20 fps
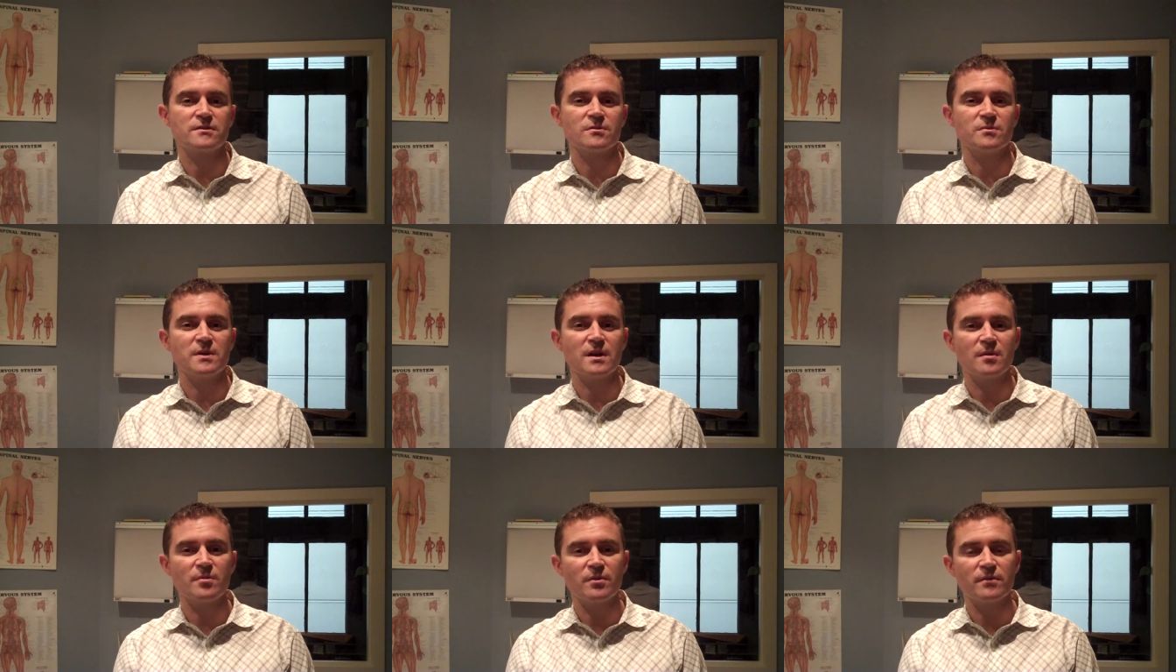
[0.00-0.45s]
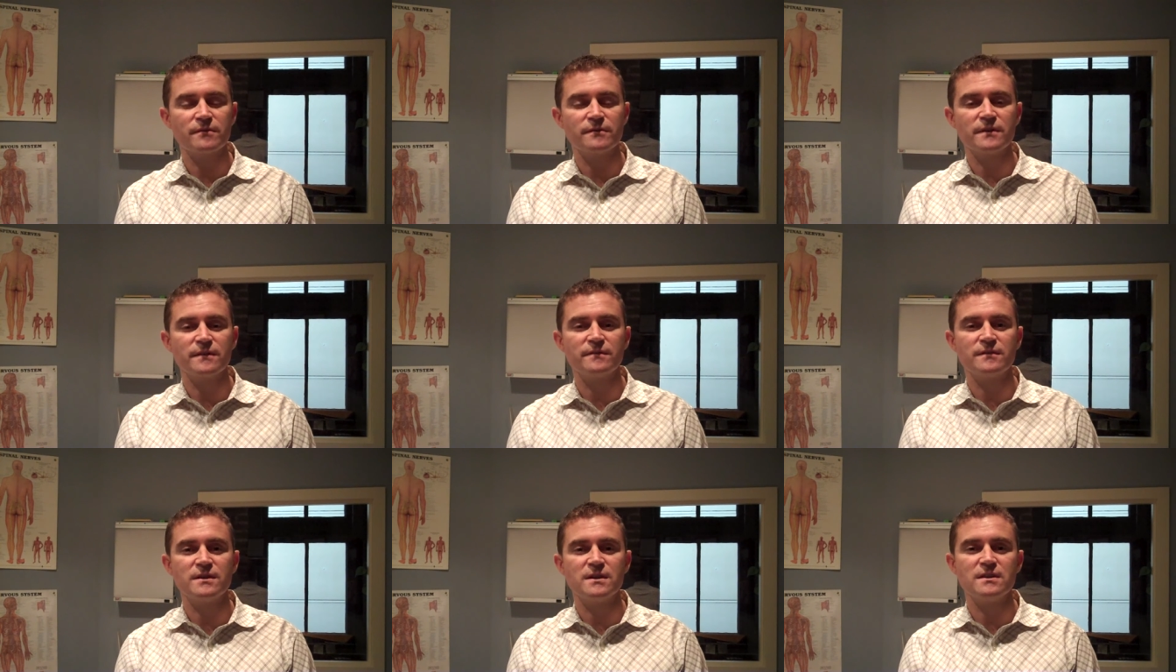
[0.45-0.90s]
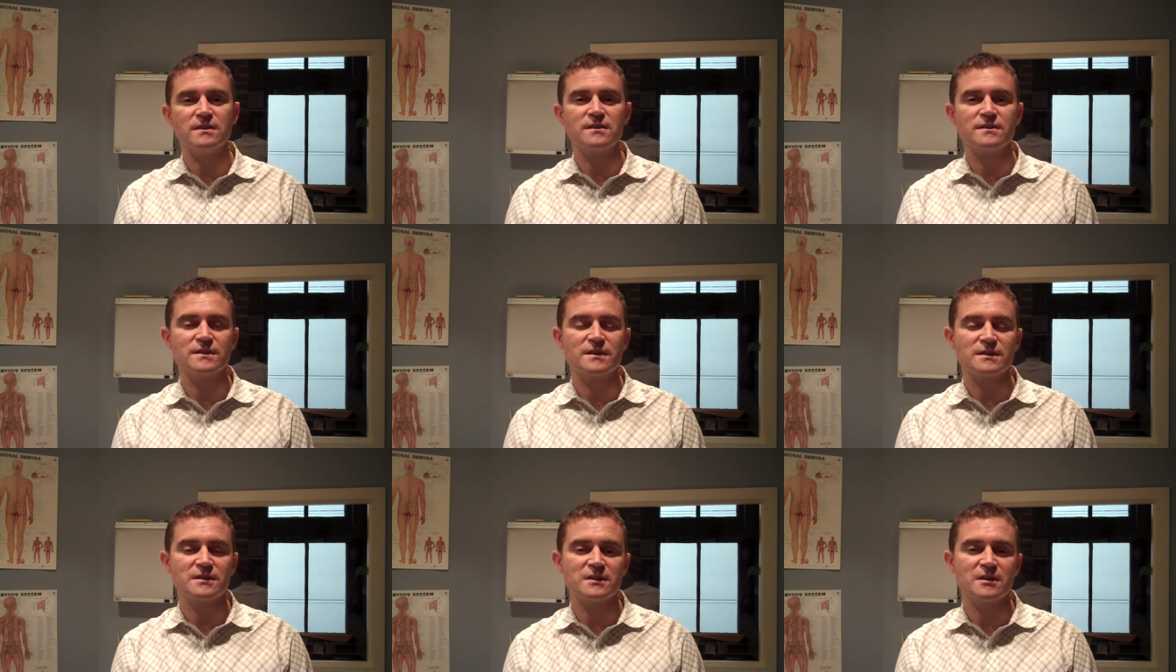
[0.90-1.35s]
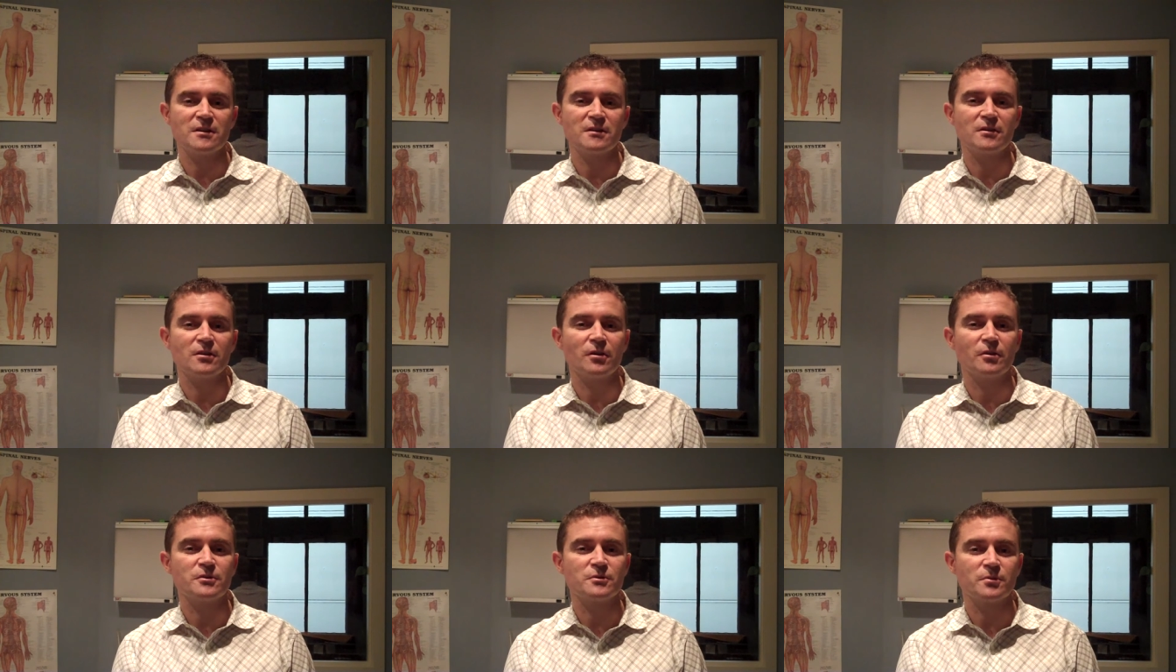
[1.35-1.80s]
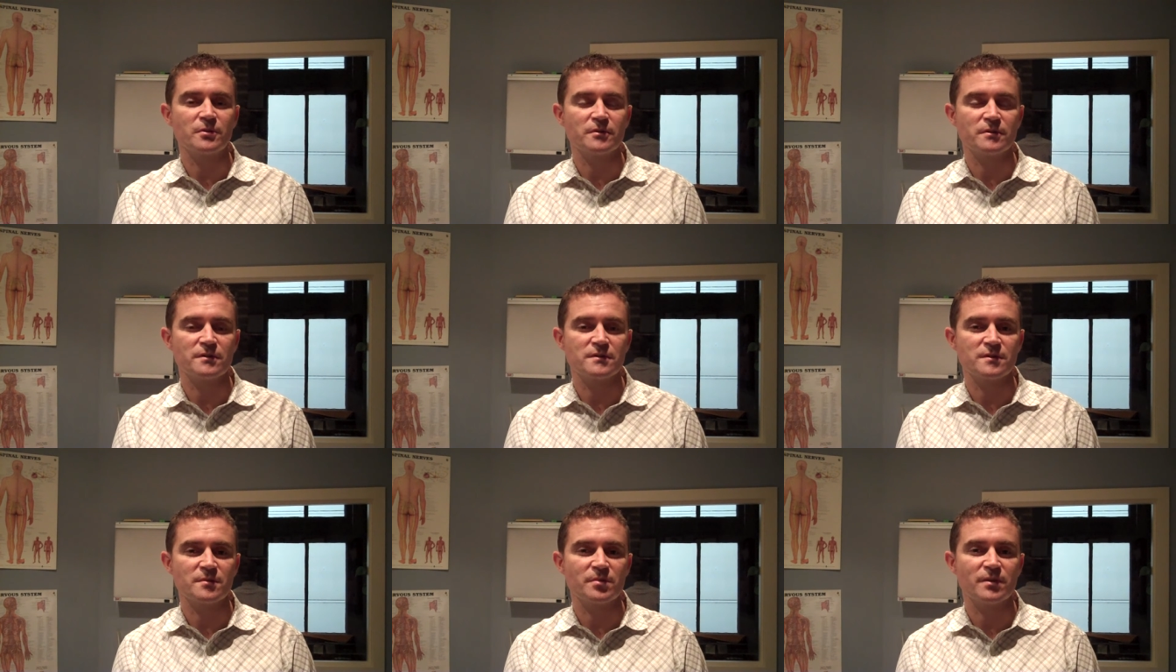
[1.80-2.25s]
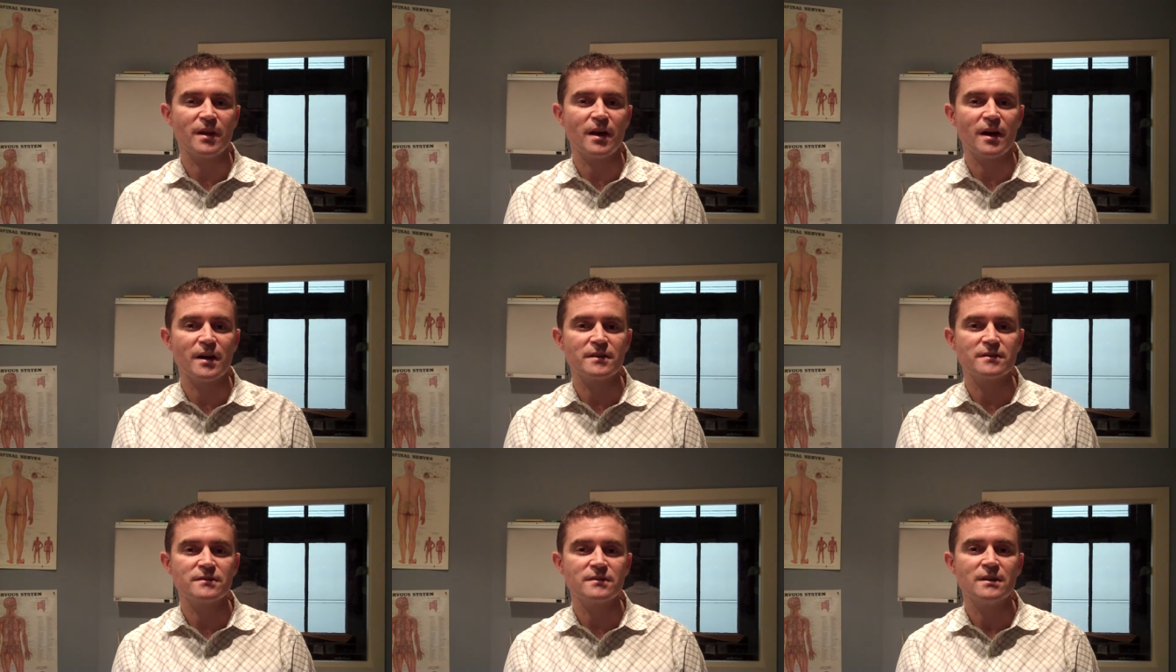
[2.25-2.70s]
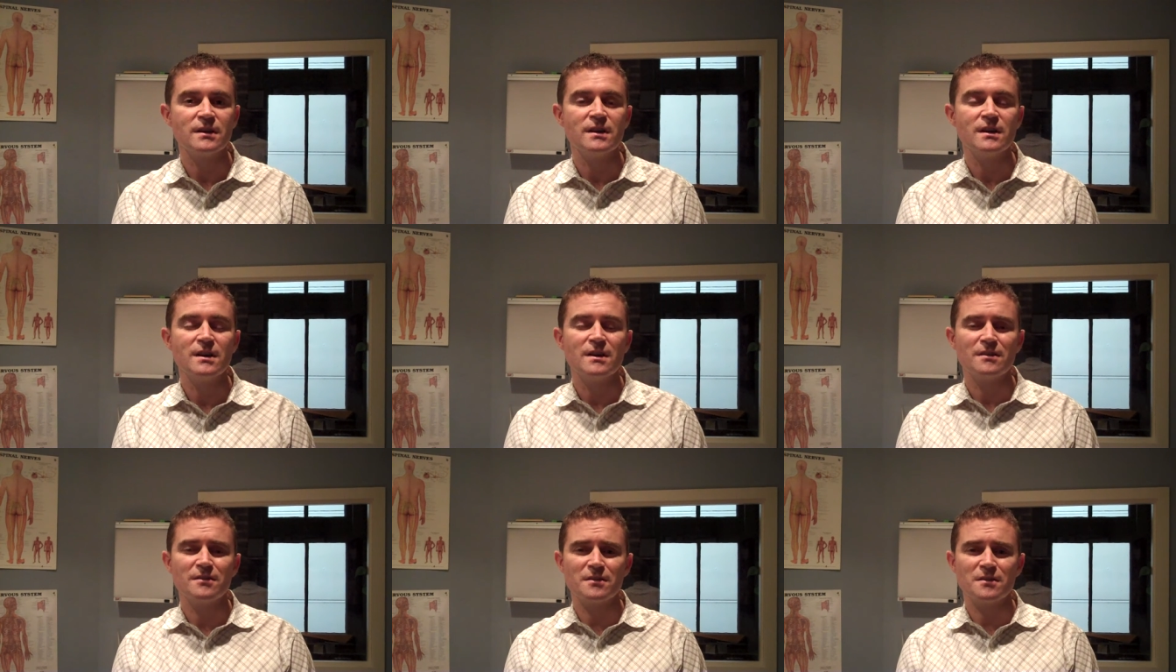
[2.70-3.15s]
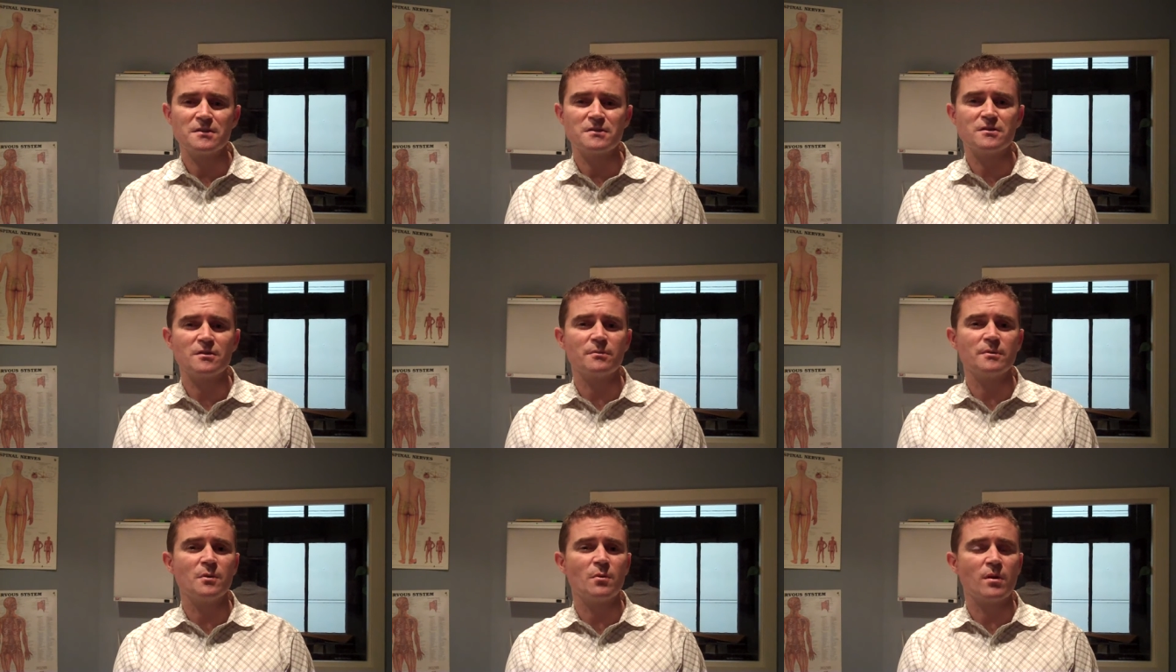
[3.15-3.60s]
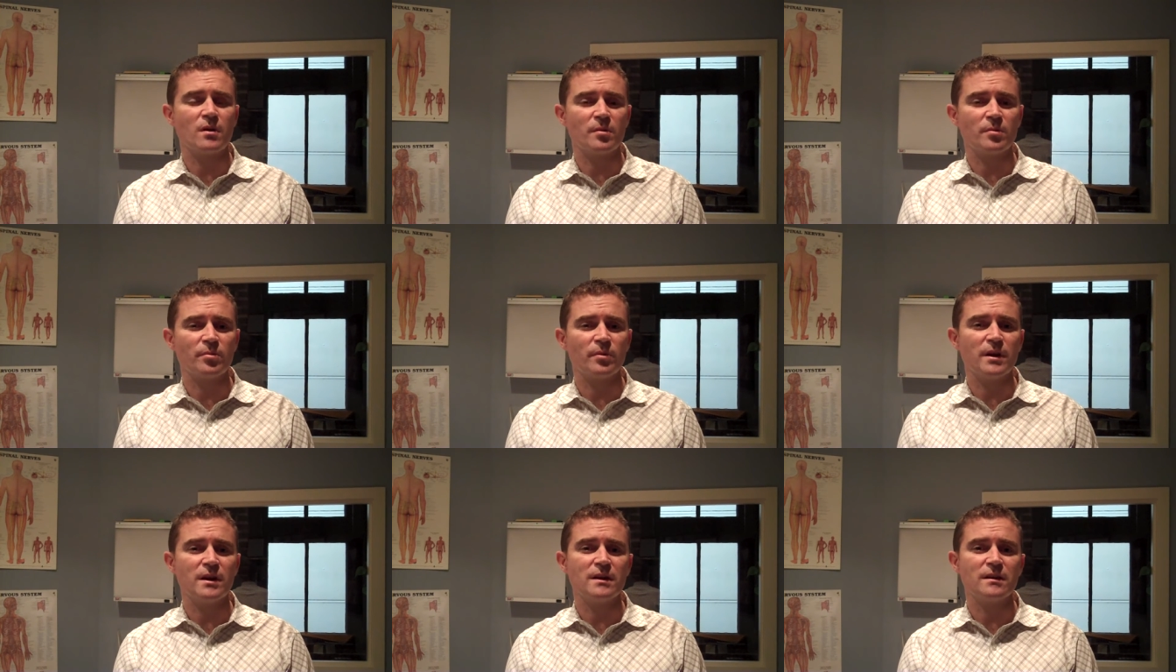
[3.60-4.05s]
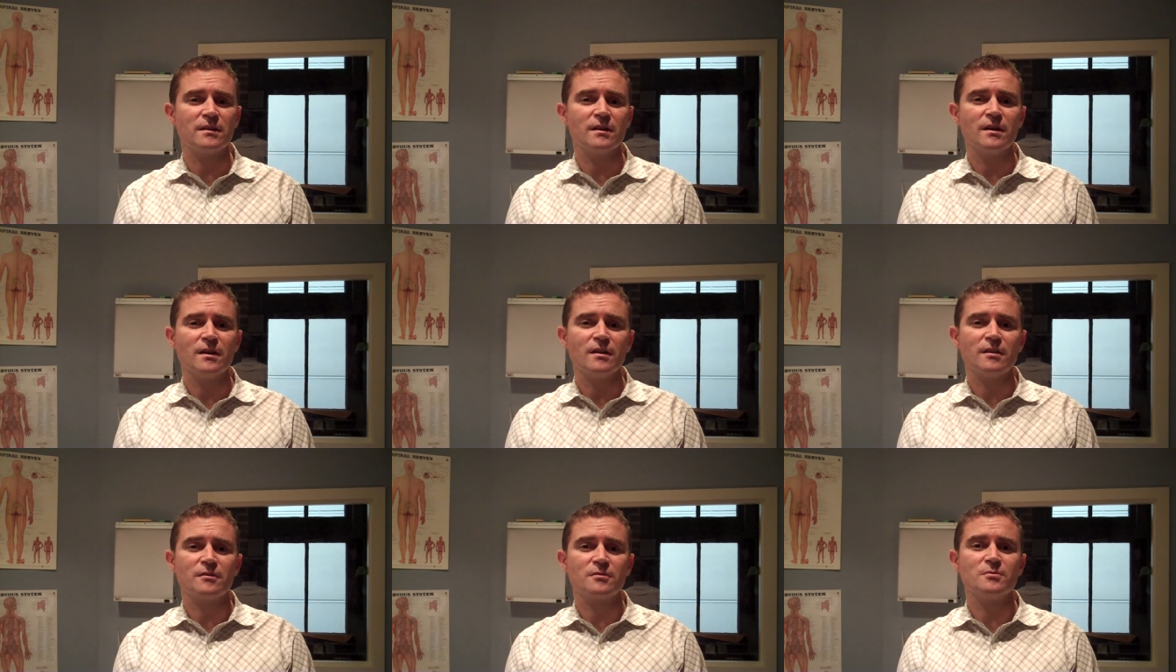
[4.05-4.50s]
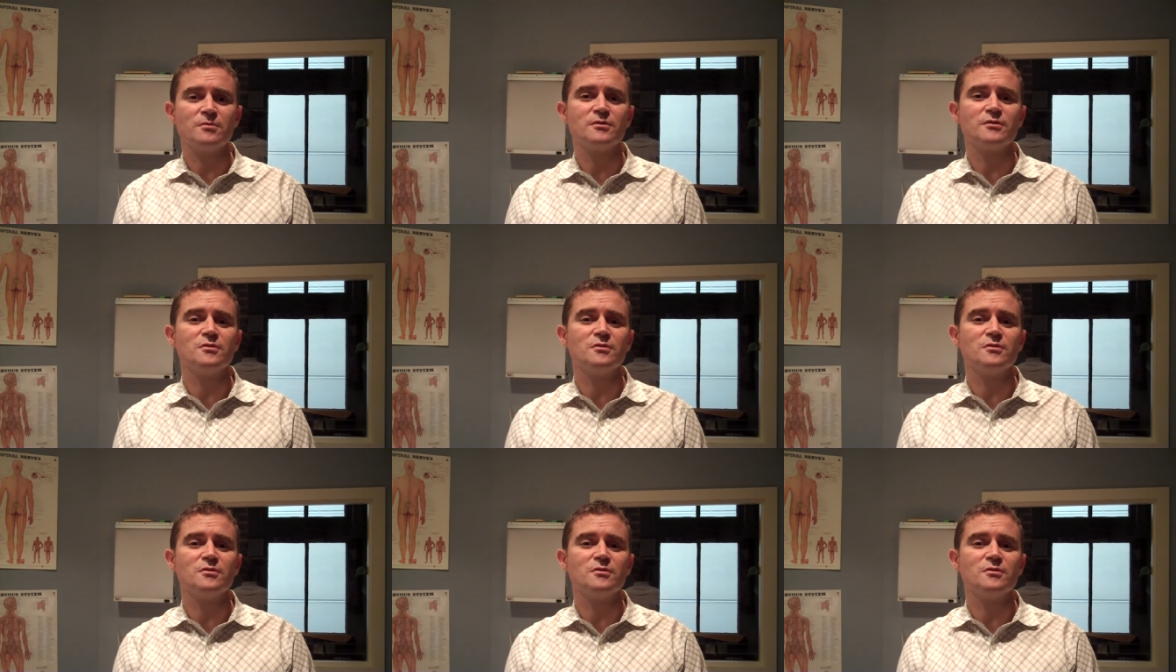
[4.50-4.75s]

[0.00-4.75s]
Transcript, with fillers: So we had about $1,500 to $1,600 worth of supplies. This year we want to break through